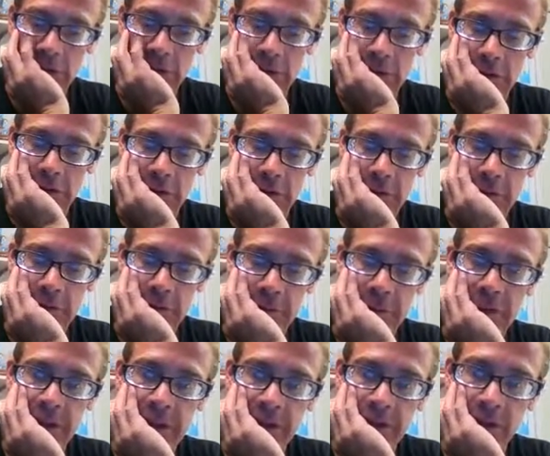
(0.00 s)
That's a
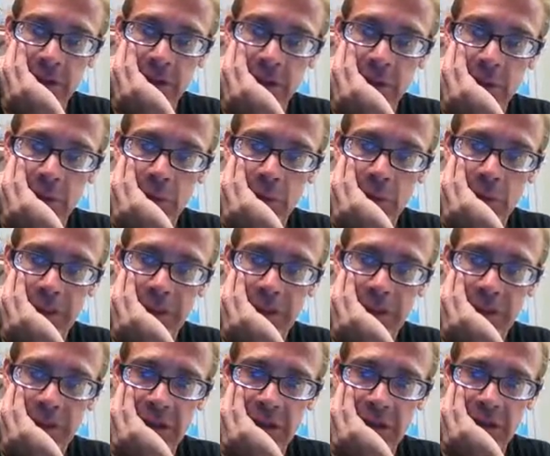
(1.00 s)
despicable human
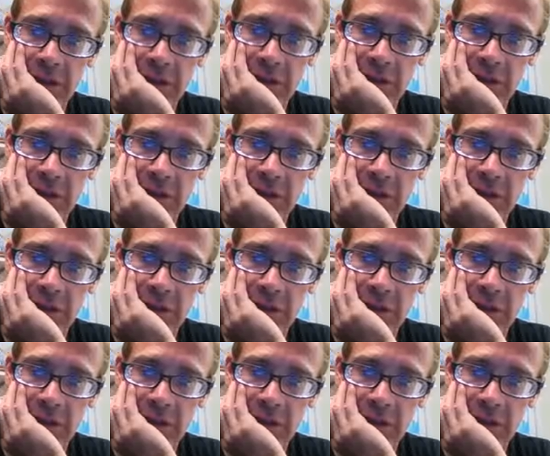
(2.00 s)
being.